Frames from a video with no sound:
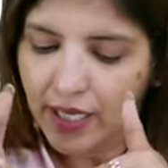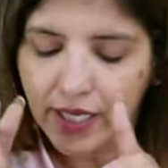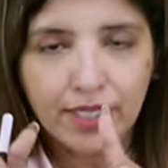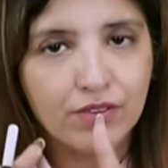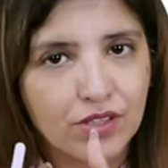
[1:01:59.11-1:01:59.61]

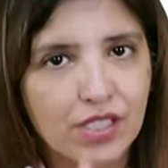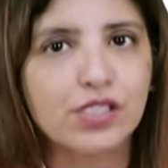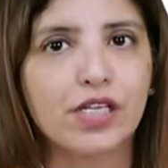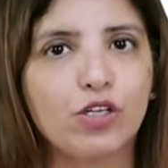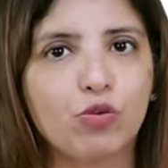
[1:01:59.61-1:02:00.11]
In this
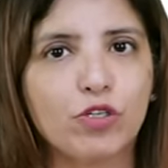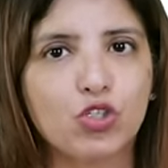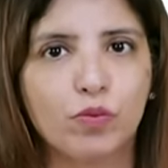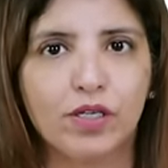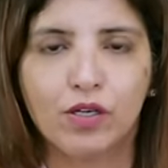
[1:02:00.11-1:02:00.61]

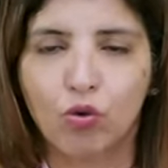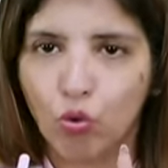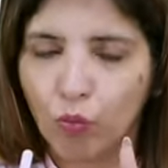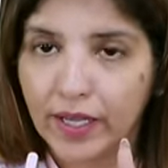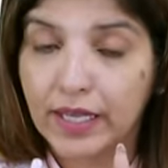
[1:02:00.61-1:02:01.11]
individual over